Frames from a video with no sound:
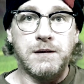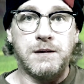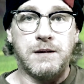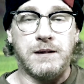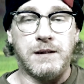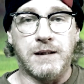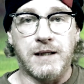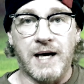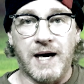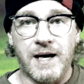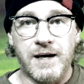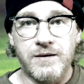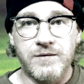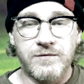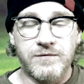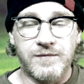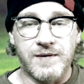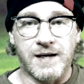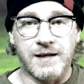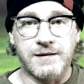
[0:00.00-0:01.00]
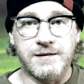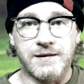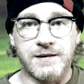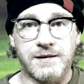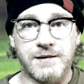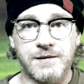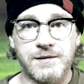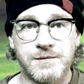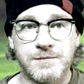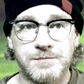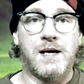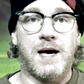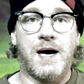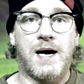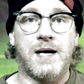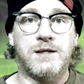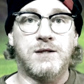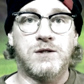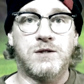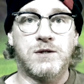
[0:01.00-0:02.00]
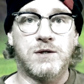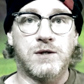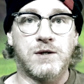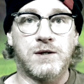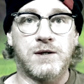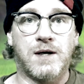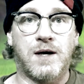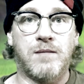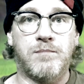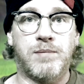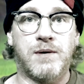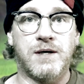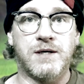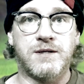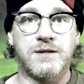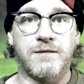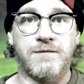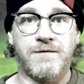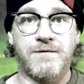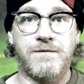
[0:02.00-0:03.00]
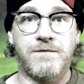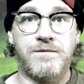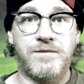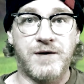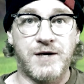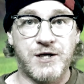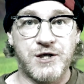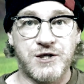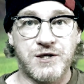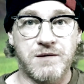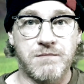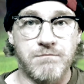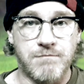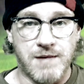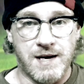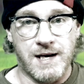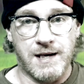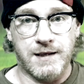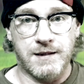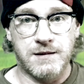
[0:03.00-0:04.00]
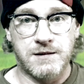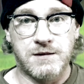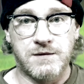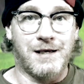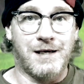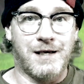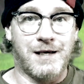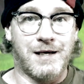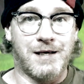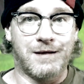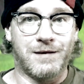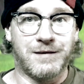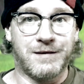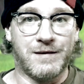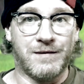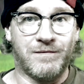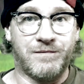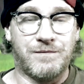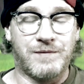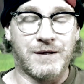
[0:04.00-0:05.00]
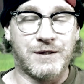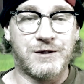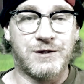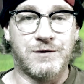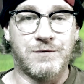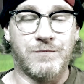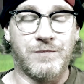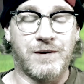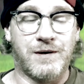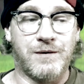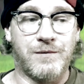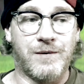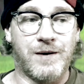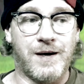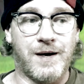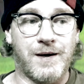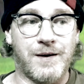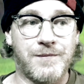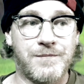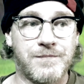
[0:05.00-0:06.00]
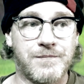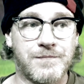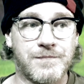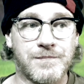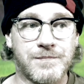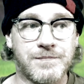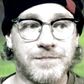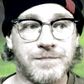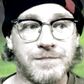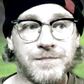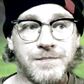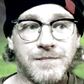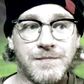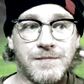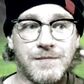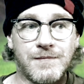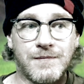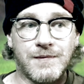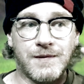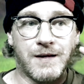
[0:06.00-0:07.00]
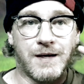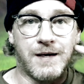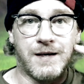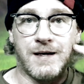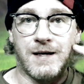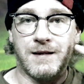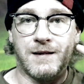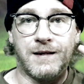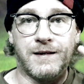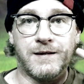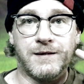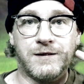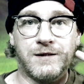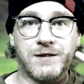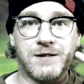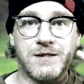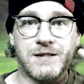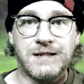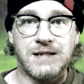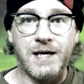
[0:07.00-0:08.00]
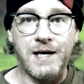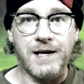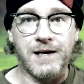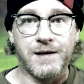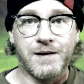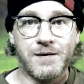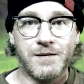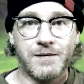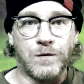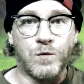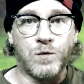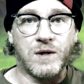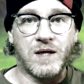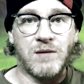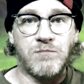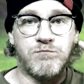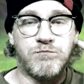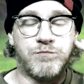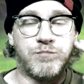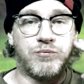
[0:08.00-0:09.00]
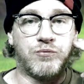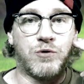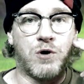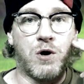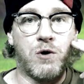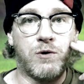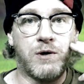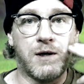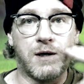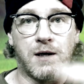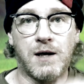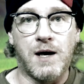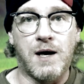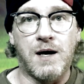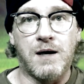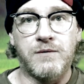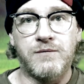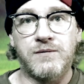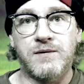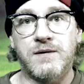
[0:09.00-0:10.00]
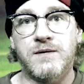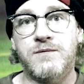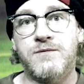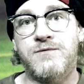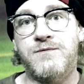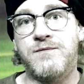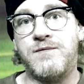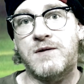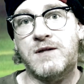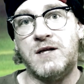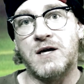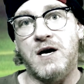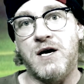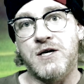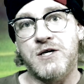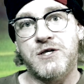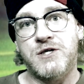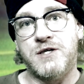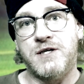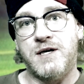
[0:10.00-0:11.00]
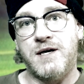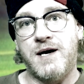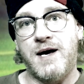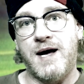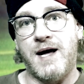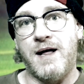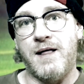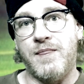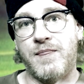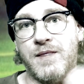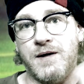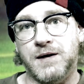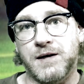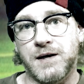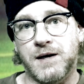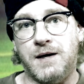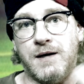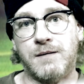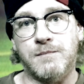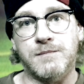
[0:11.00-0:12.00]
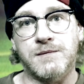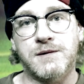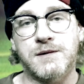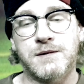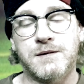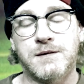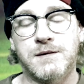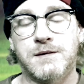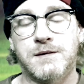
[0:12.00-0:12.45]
It got infected. I took a bunch of fish meds and the infection went away and I let it just stay. Well, I broke it off flush at the gums.